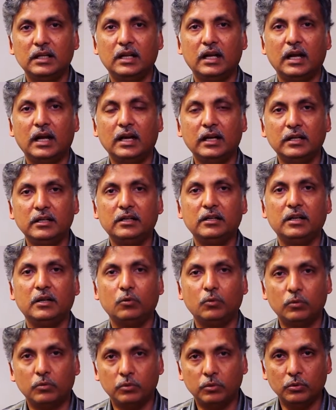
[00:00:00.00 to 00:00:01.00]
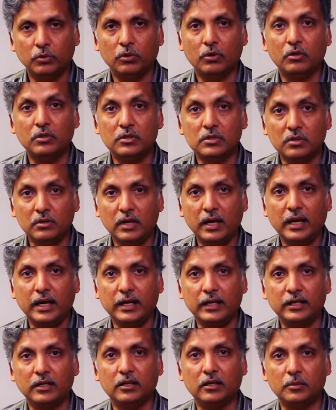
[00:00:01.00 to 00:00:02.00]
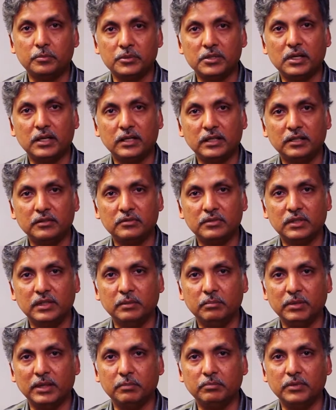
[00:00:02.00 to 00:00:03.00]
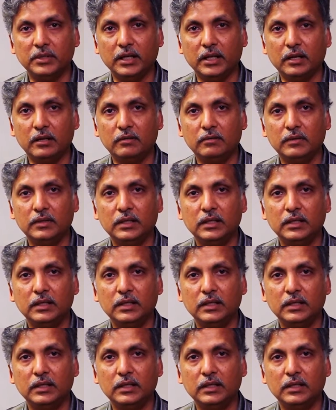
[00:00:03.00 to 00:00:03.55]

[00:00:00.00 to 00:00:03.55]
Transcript: and who also had obstructive sleep apnea